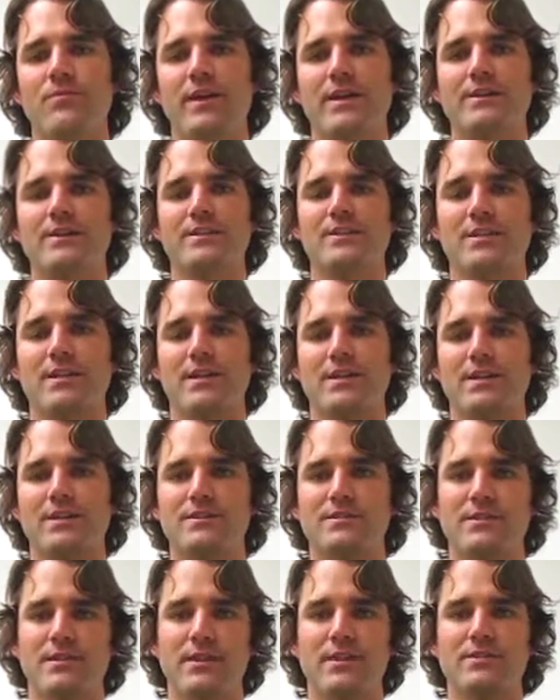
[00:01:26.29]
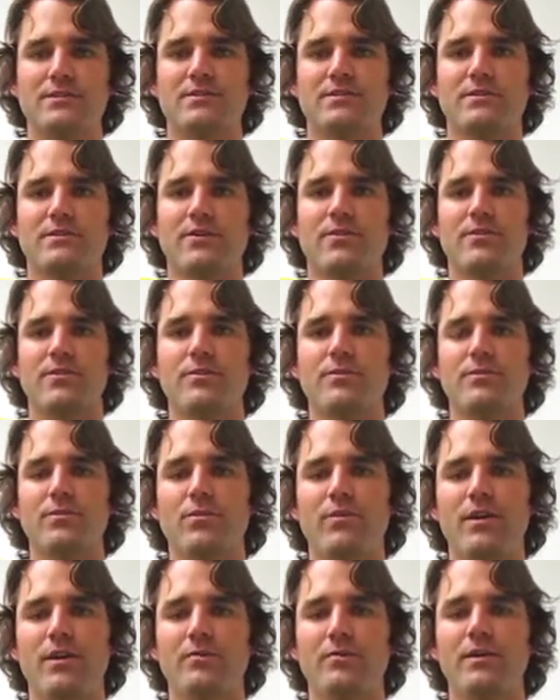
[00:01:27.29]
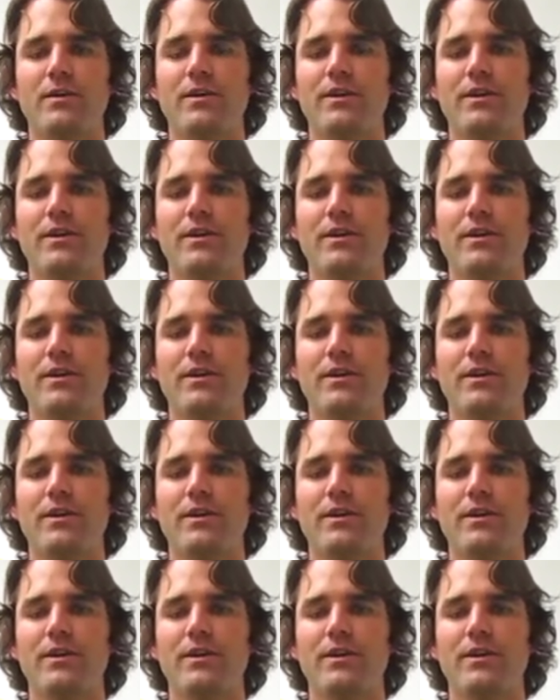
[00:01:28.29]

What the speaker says: That synthetic insulation is called ThermoWeb,